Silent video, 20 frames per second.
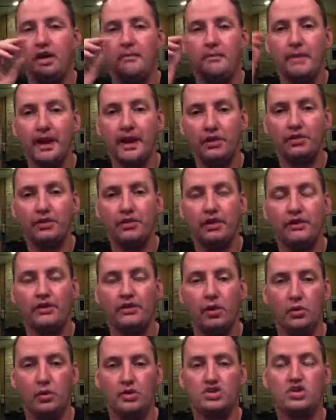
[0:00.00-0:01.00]
Microsoft's
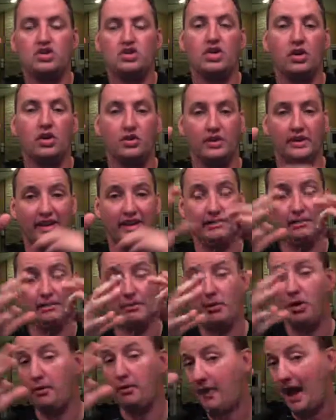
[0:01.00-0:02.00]
always struggled to keep
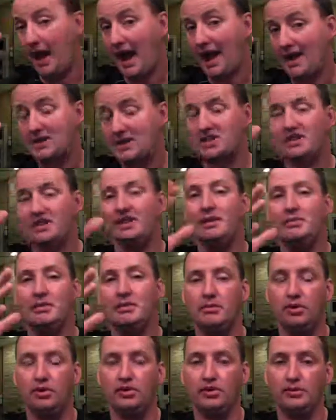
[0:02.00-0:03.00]
them all patched, to keep
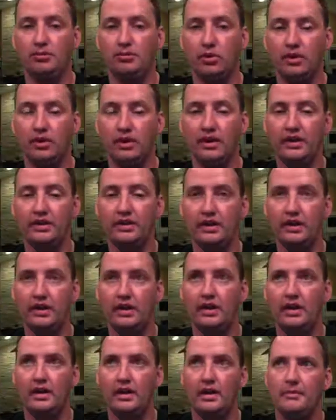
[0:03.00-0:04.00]
them all supported.
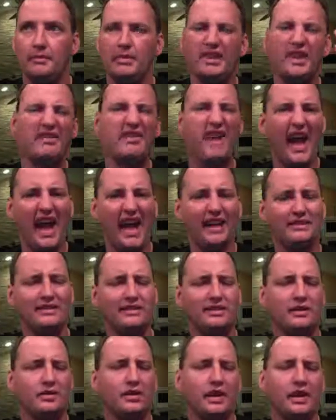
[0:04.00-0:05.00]
But they've had
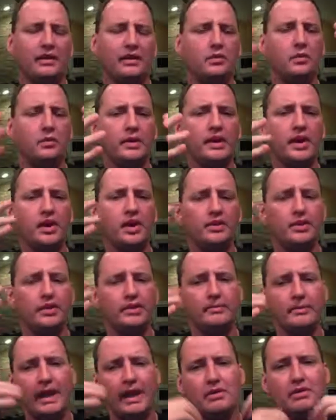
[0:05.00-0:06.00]
to, right? When we know that
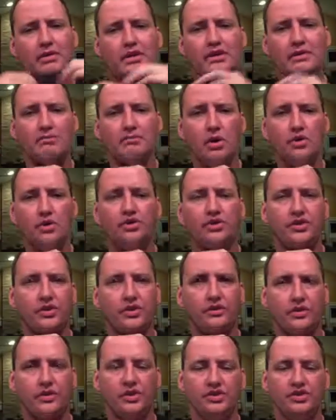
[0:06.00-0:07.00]
the main reason most of
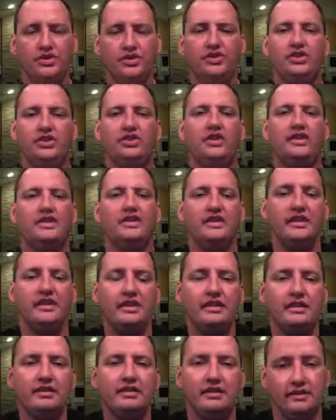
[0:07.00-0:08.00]
those versions still
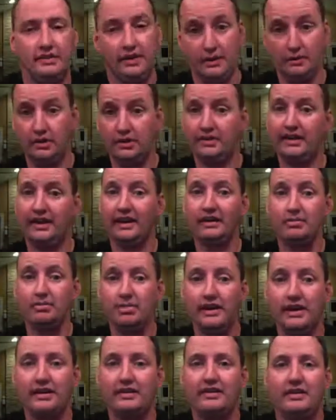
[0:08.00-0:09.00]
exist, the same reason
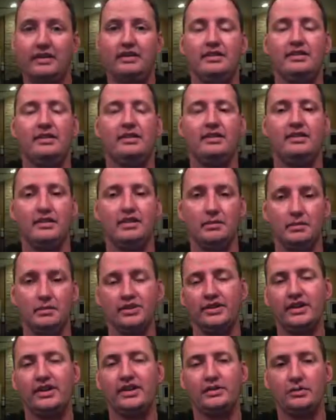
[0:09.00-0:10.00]
XP exists.
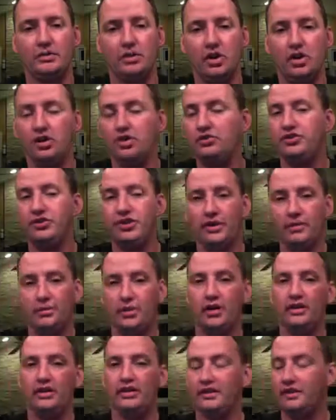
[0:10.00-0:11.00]
Someone's got some code
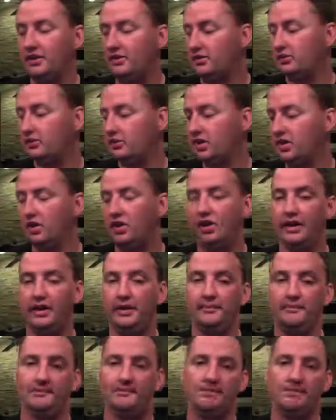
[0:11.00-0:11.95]
somewhere that doesn't run on it.